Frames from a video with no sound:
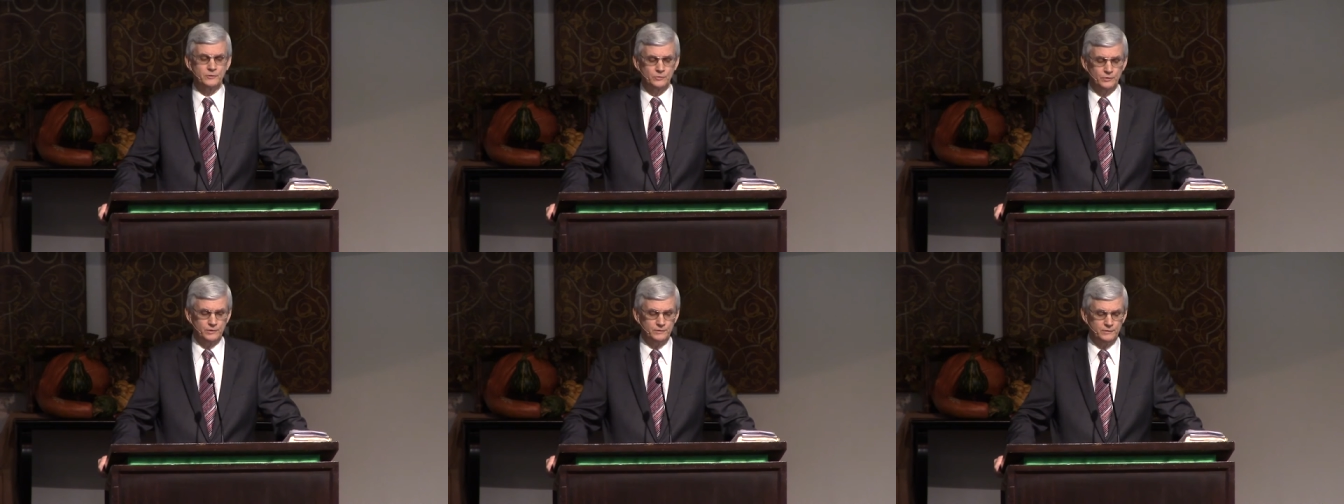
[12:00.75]

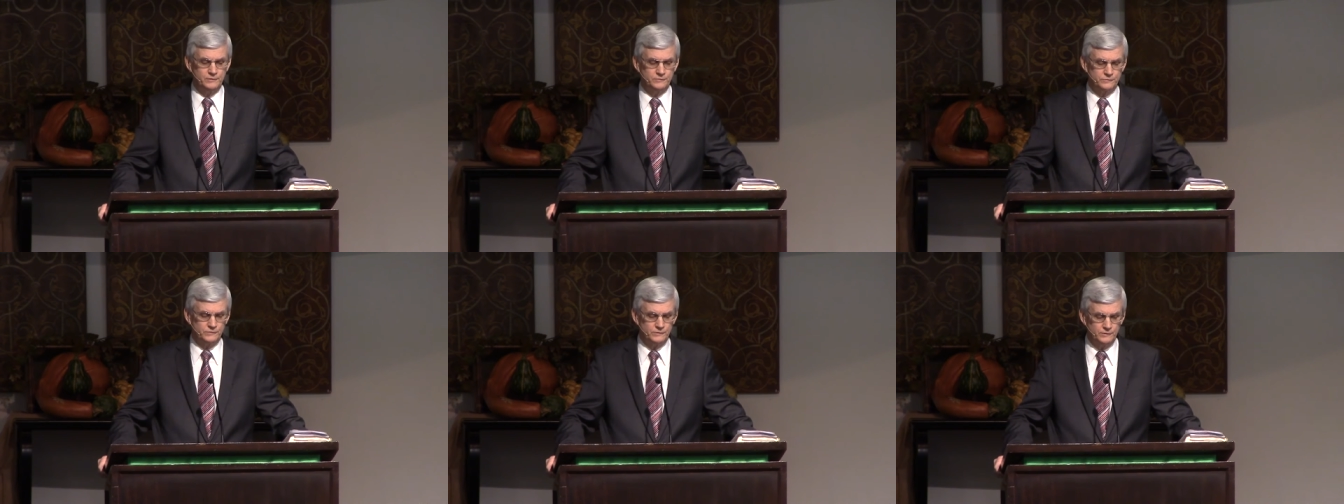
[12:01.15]
during
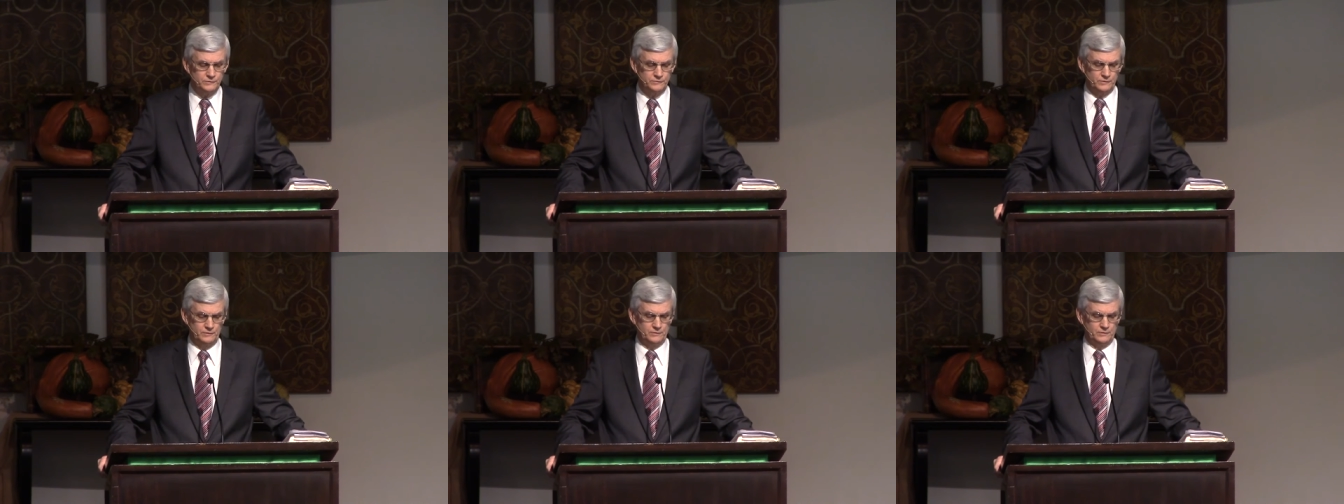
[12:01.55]
this
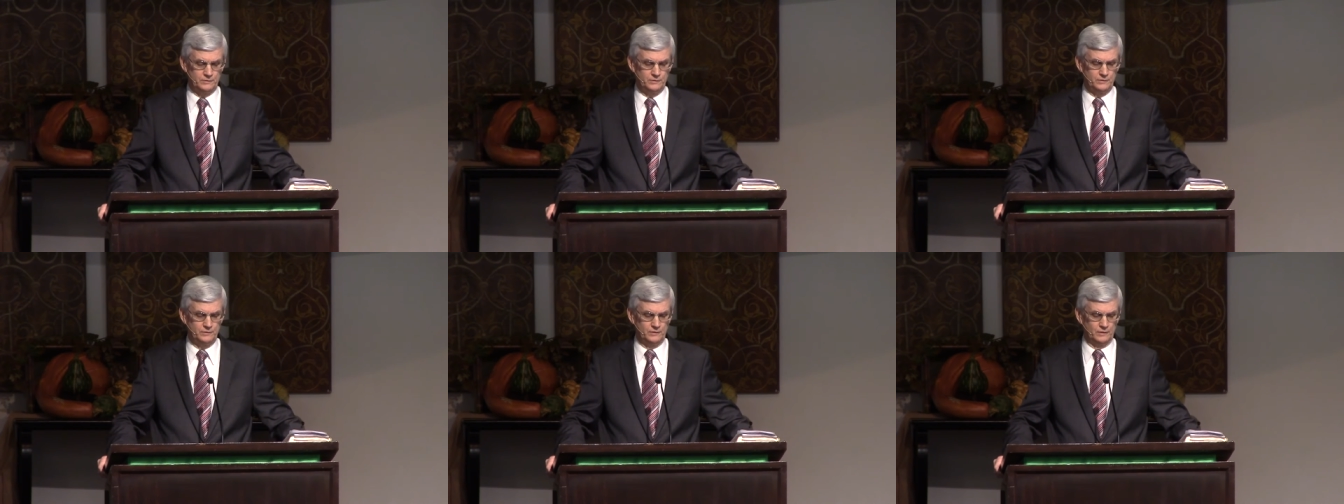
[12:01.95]
season,
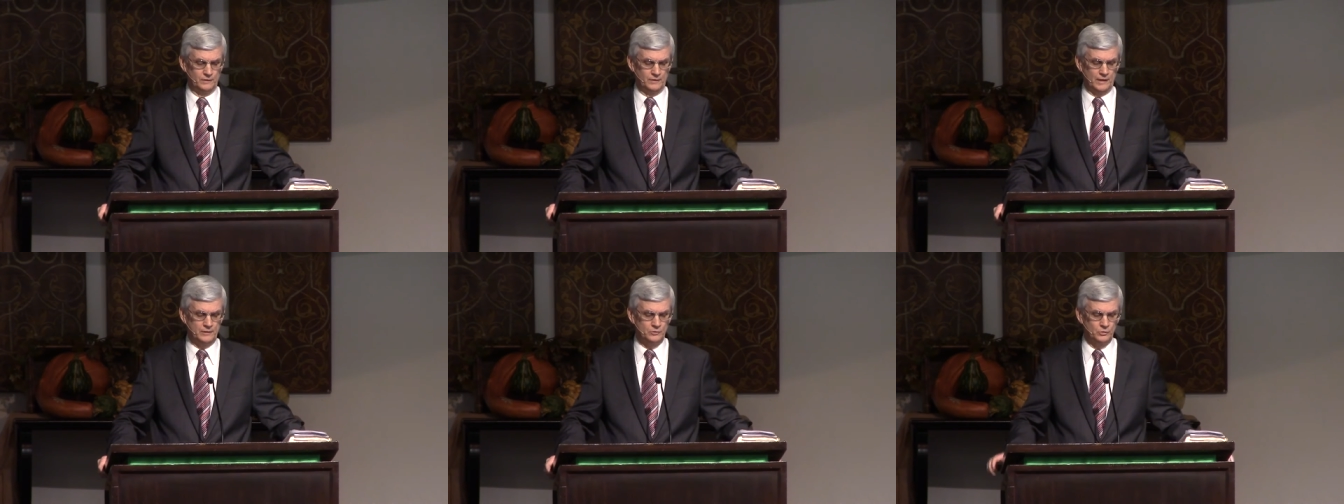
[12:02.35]

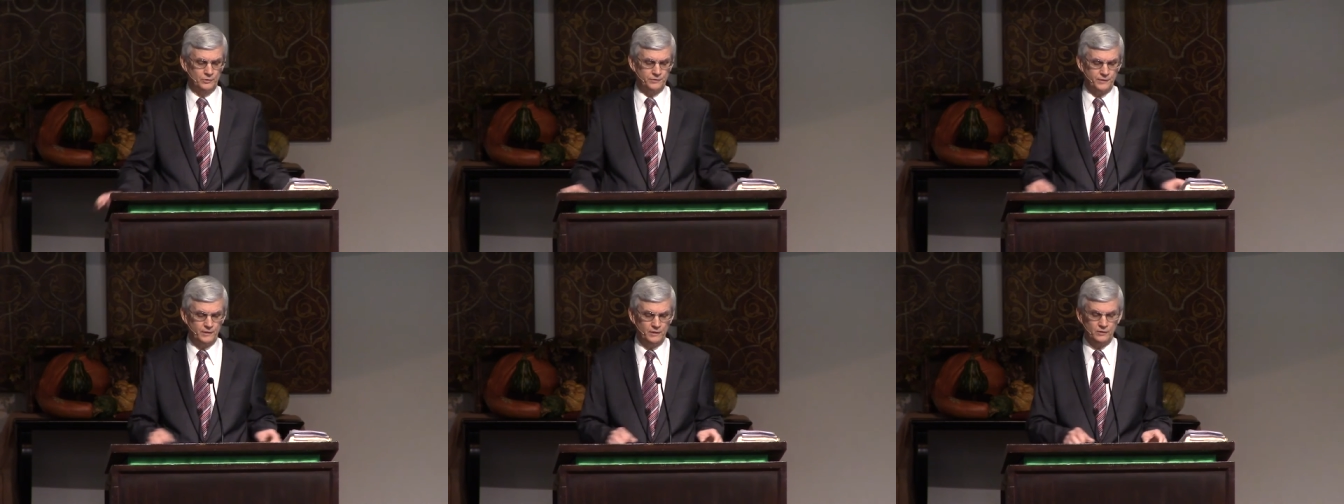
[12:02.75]
that your
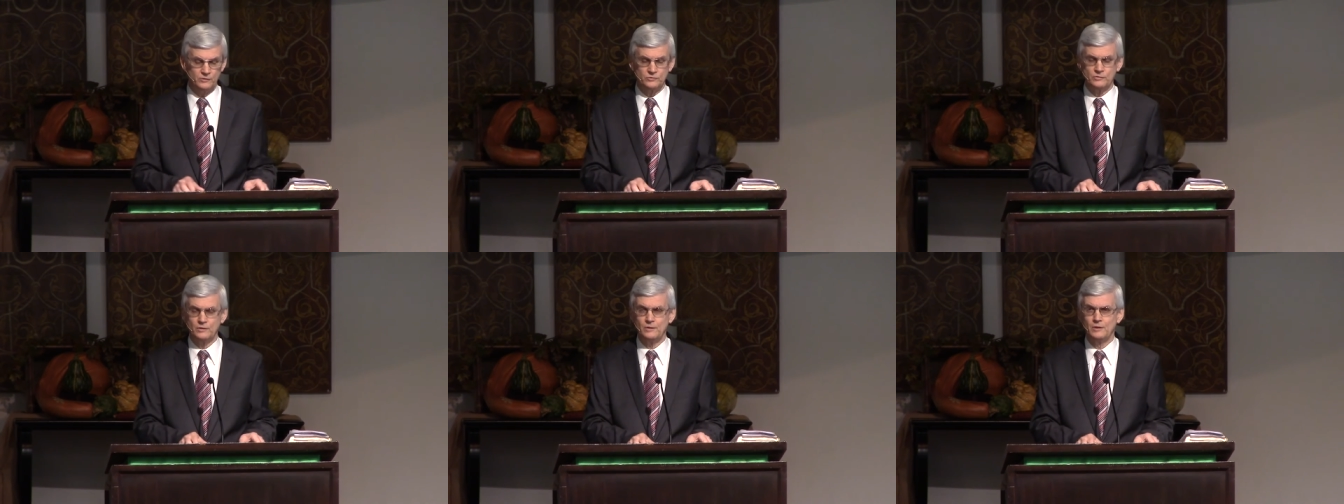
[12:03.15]

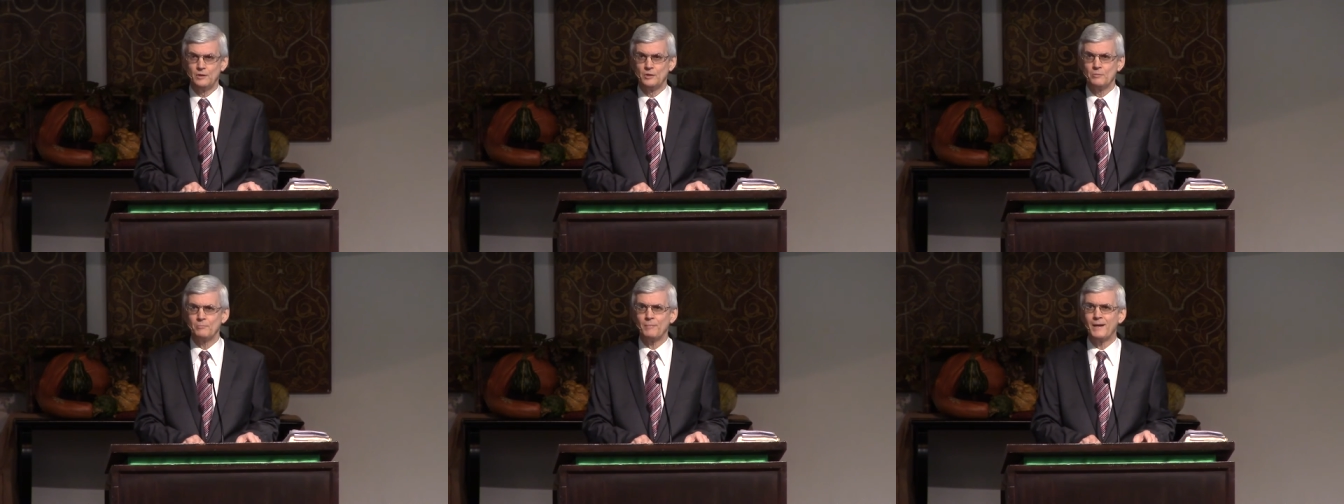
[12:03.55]
thanks
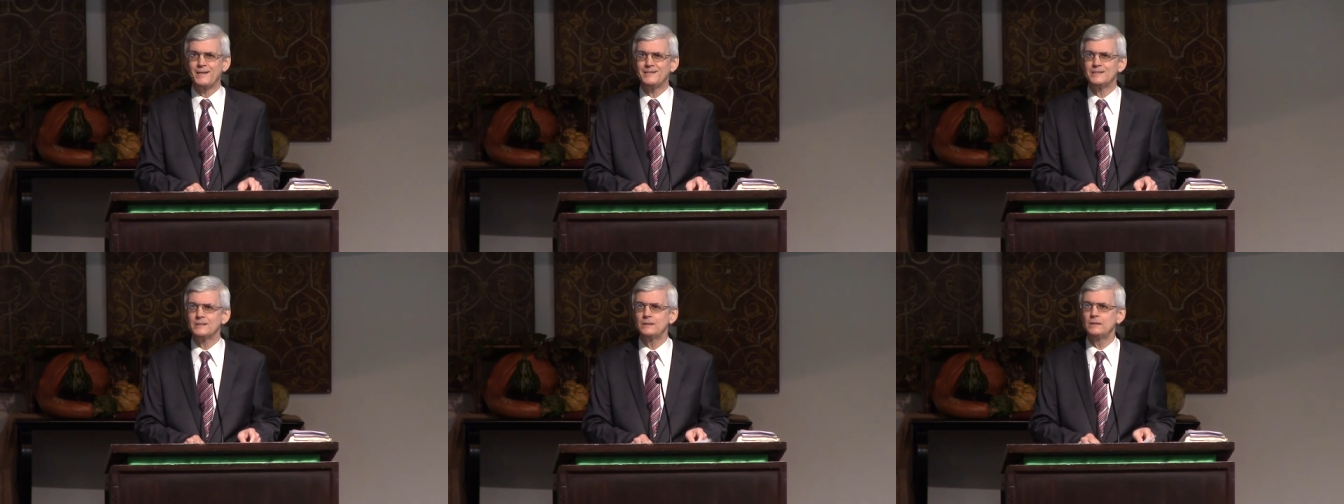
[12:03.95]

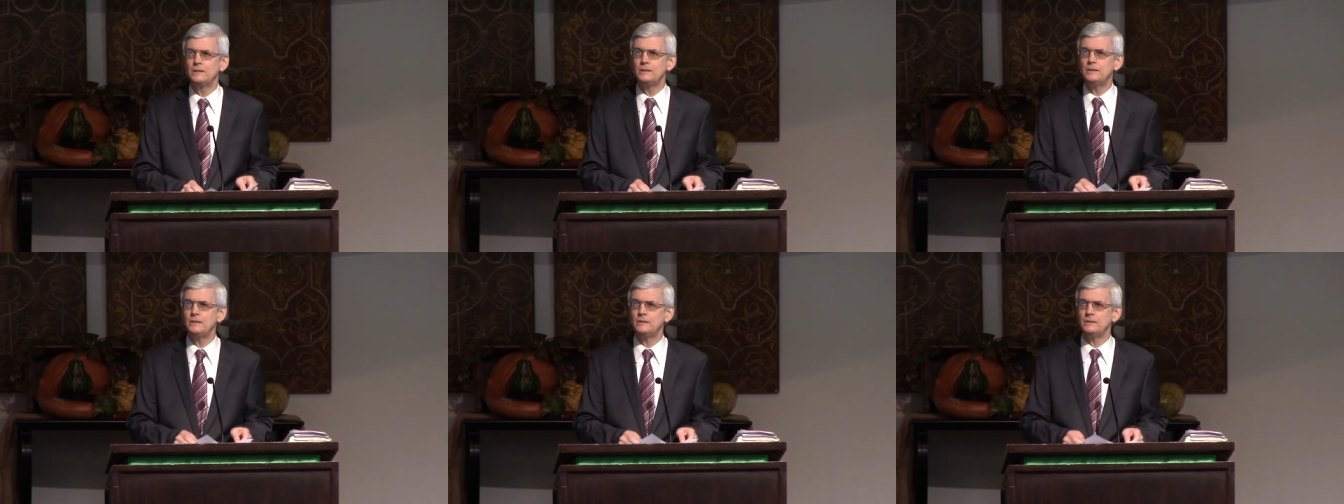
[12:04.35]
might
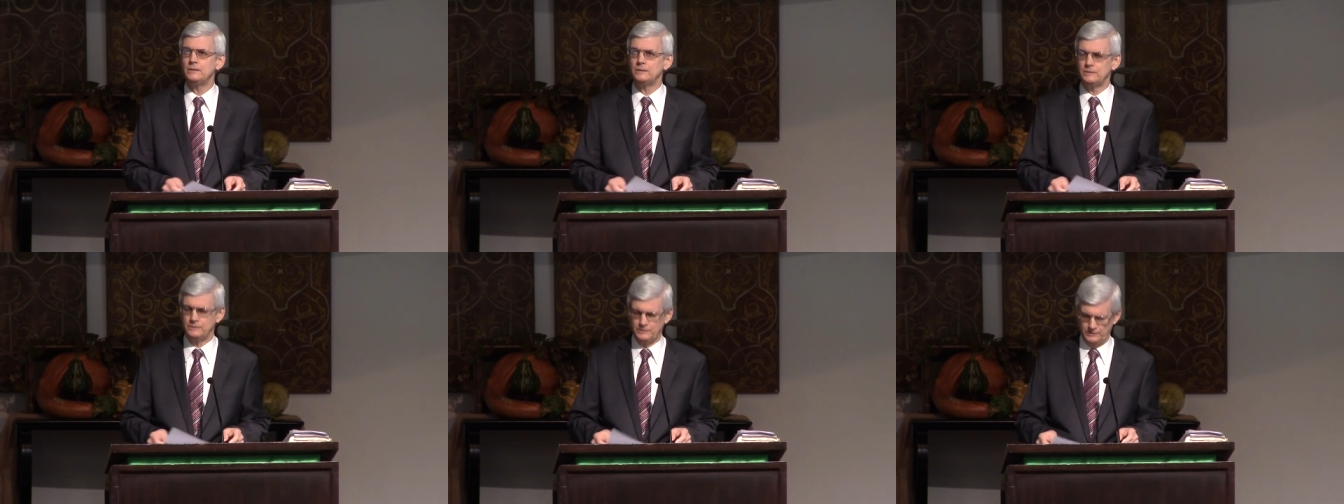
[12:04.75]

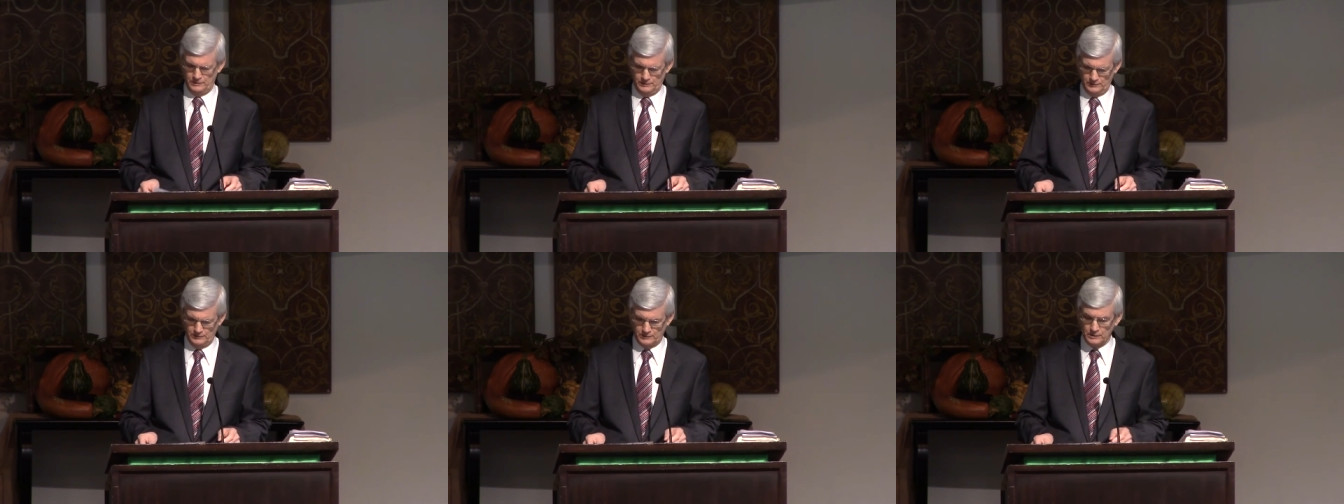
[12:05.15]
lead
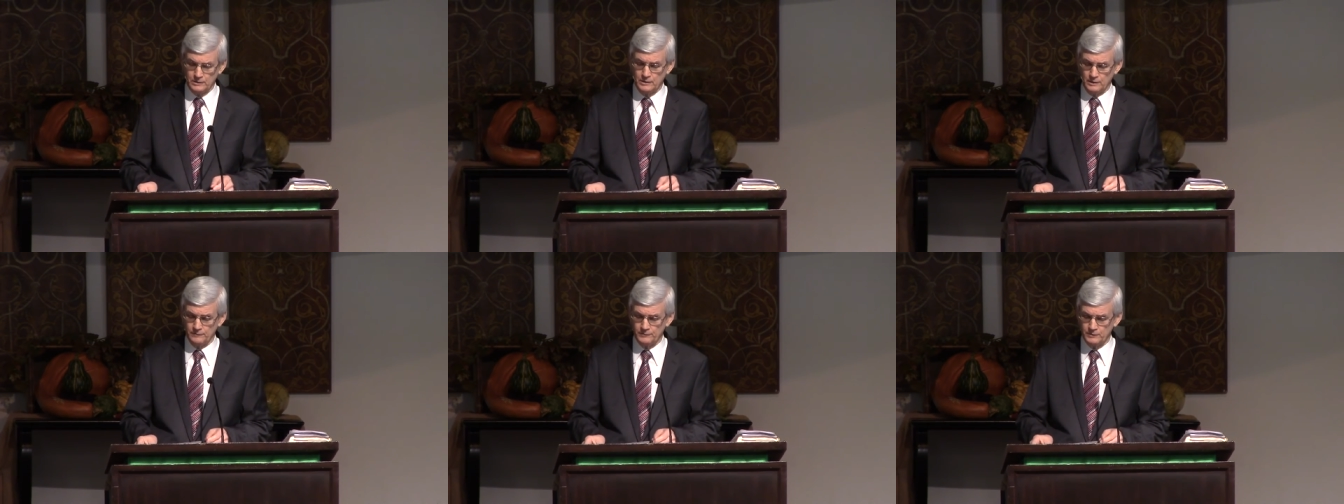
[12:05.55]
to
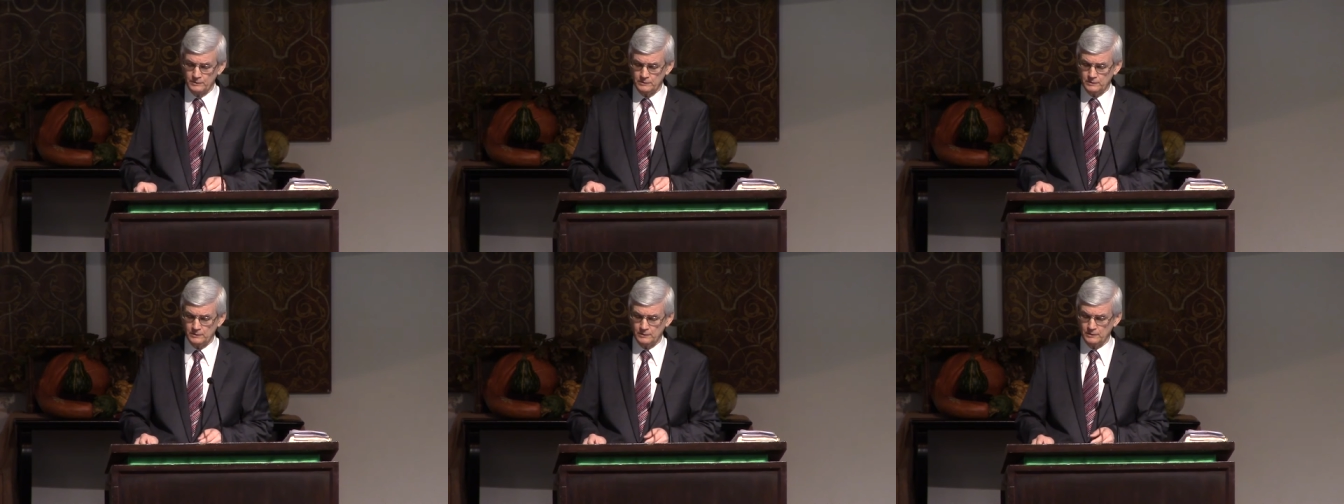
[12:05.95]

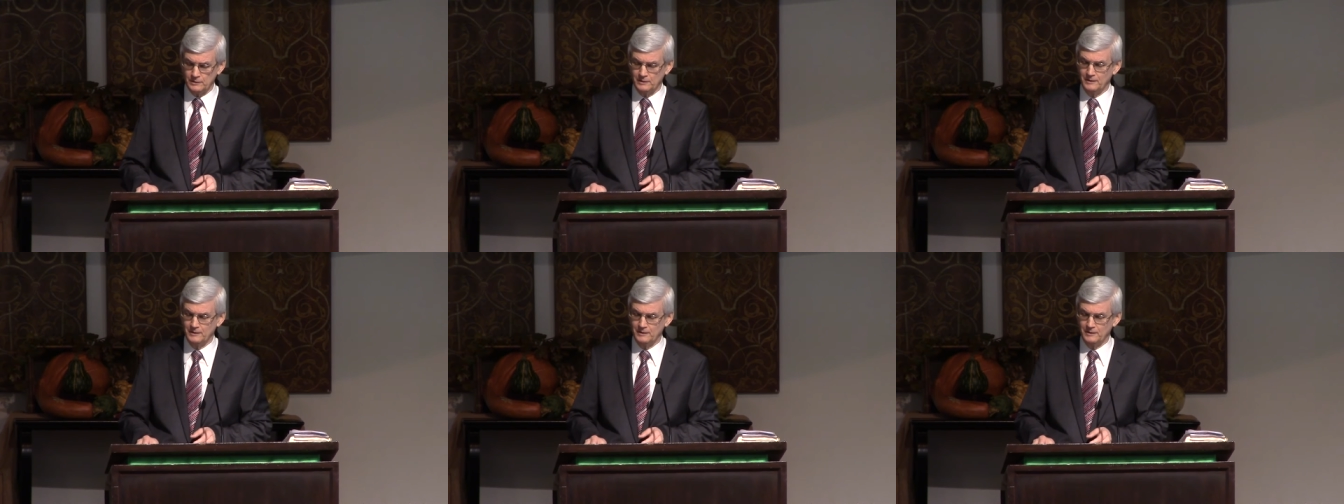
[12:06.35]
giving.